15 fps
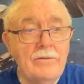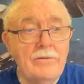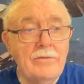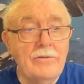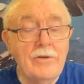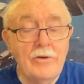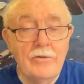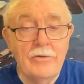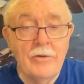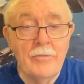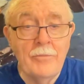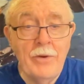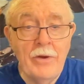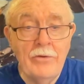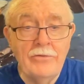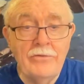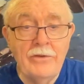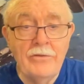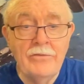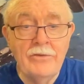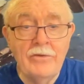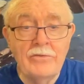their posts
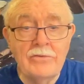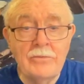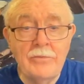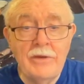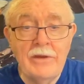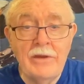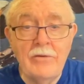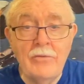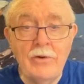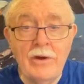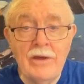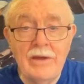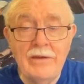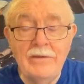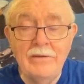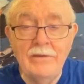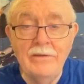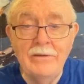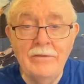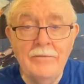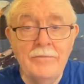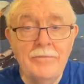on social media were hidden.
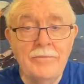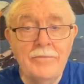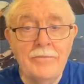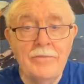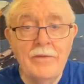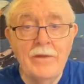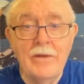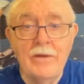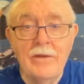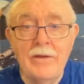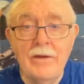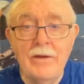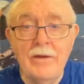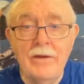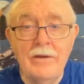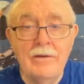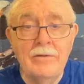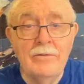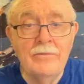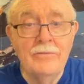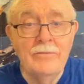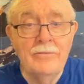
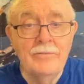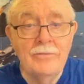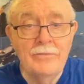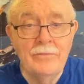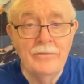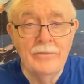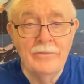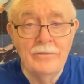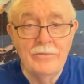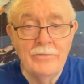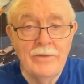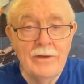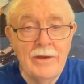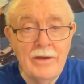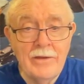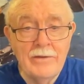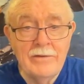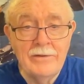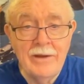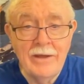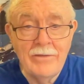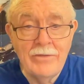They got
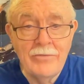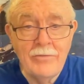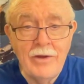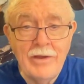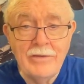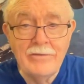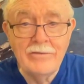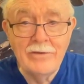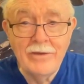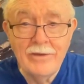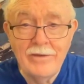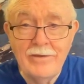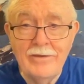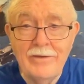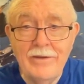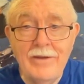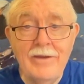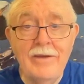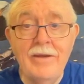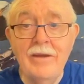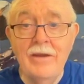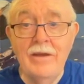death threats.
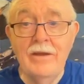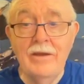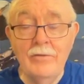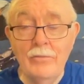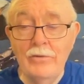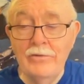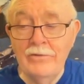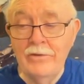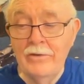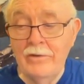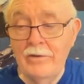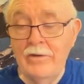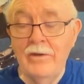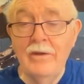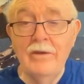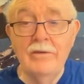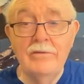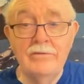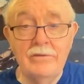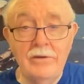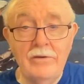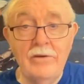It was
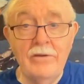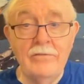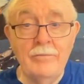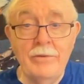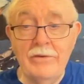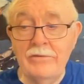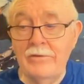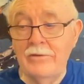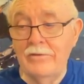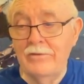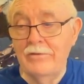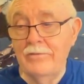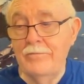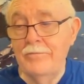serious business.